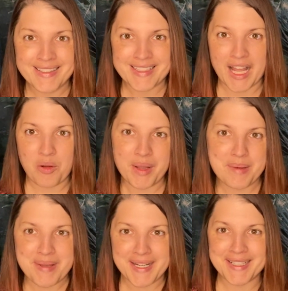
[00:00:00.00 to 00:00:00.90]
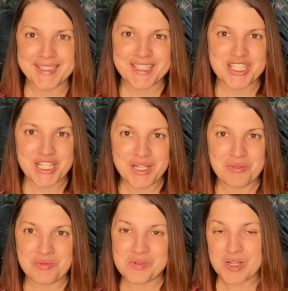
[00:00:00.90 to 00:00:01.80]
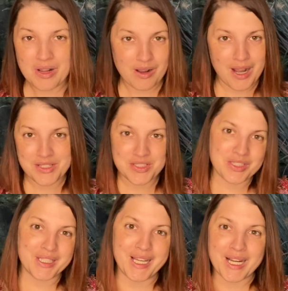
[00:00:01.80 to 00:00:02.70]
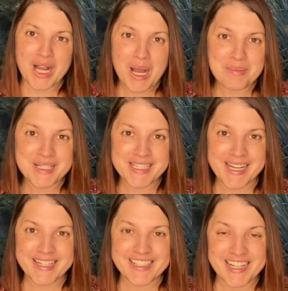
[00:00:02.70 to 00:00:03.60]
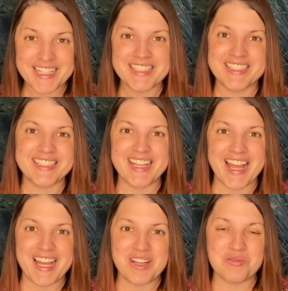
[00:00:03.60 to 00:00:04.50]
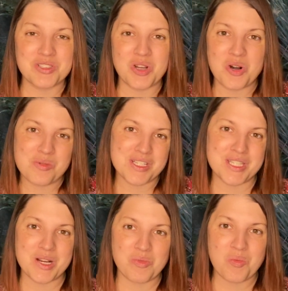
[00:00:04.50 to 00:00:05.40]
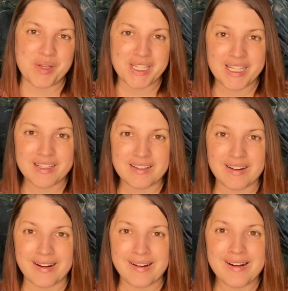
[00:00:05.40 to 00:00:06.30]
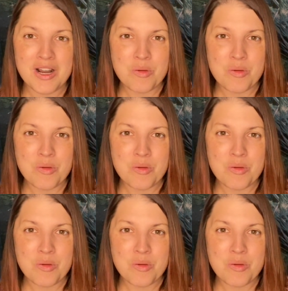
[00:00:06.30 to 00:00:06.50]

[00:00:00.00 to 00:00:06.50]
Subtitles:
Like, wait a minute, she constantly accommodated us and was always there when we needed her,